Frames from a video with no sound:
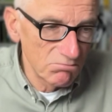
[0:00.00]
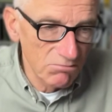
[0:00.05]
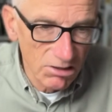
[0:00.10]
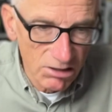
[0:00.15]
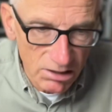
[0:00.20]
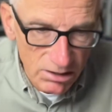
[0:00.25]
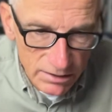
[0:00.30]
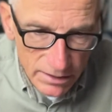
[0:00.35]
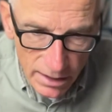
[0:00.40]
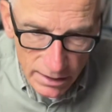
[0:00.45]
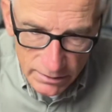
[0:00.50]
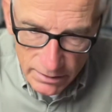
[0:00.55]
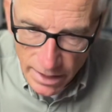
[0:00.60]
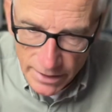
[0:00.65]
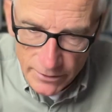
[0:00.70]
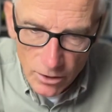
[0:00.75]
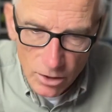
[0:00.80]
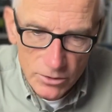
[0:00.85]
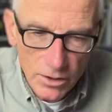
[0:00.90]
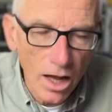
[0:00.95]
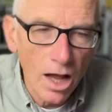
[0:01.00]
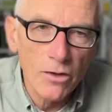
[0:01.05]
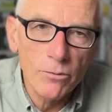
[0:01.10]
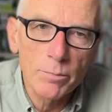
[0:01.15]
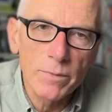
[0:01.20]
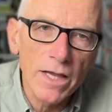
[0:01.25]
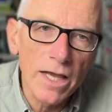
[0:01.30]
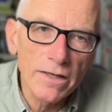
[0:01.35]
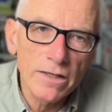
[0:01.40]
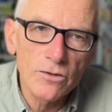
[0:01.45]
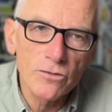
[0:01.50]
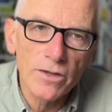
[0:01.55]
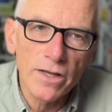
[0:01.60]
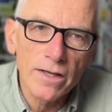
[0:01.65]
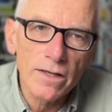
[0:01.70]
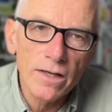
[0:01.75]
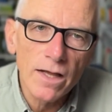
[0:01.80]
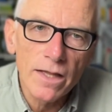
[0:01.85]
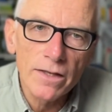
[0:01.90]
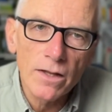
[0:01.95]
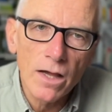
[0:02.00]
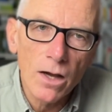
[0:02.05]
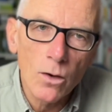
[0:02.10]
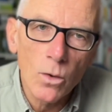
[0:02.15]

well, they don't ask me anything, and now